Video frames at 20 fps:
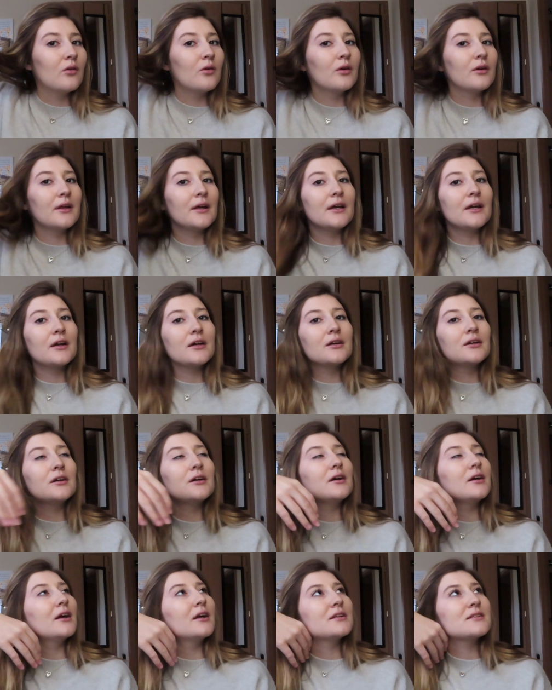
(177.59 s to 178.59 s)
or like
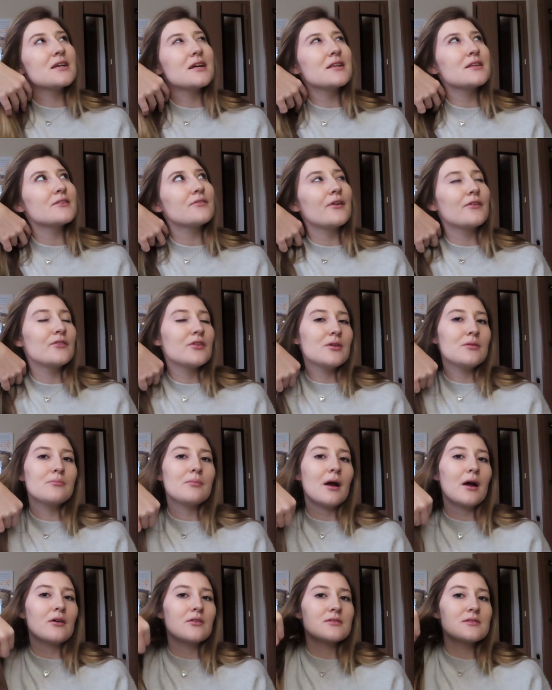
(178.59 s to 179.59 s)
10 to
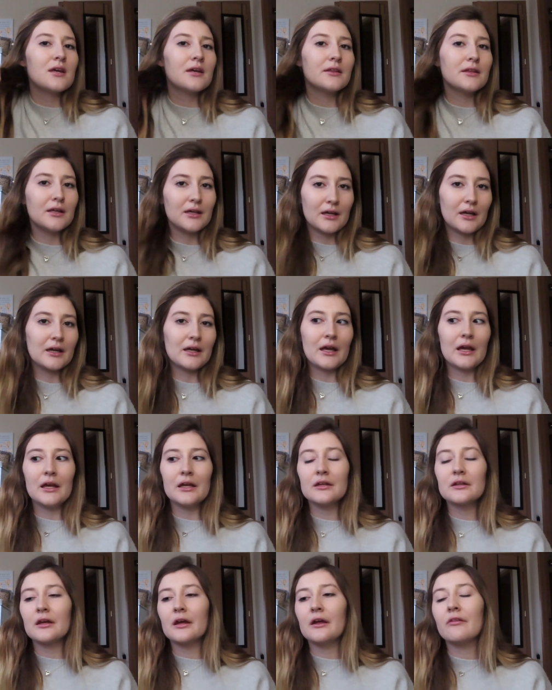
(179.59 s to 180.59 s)
15 pounds I think I
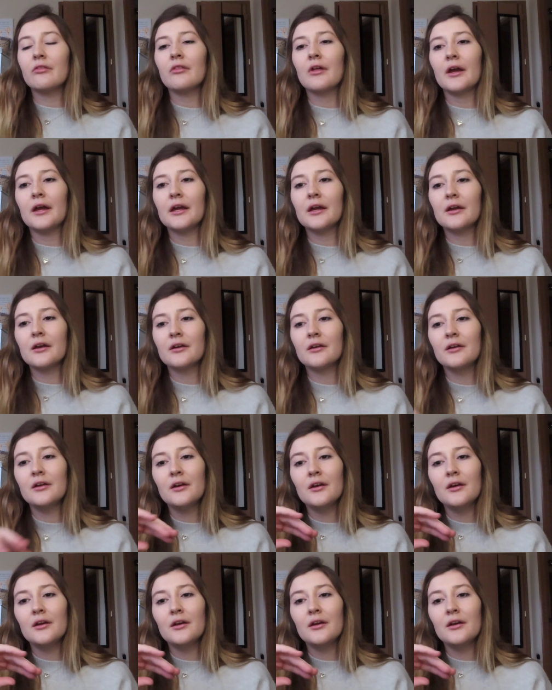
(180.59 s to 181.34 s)
gained in like